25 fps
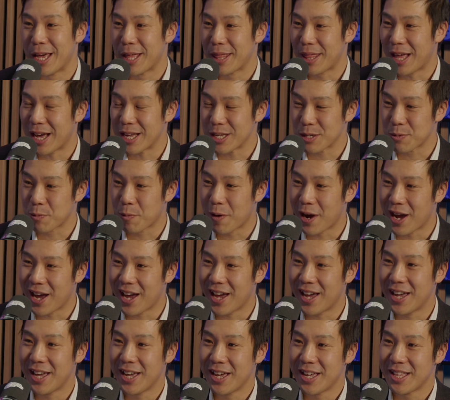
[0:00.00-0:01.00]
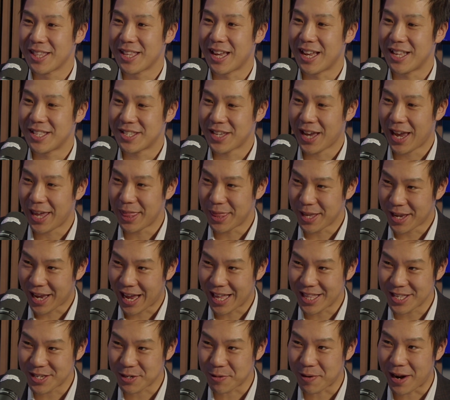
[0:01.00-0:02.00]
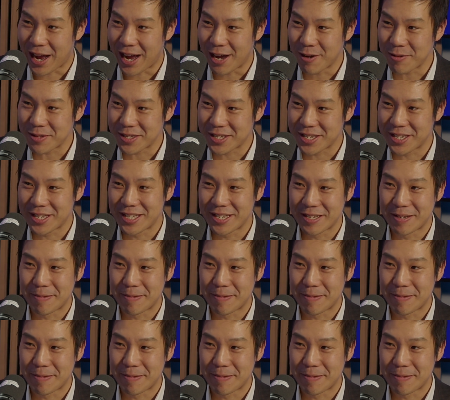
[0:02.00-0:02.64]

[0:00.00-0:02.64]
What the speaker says: That's where they take the cancer out,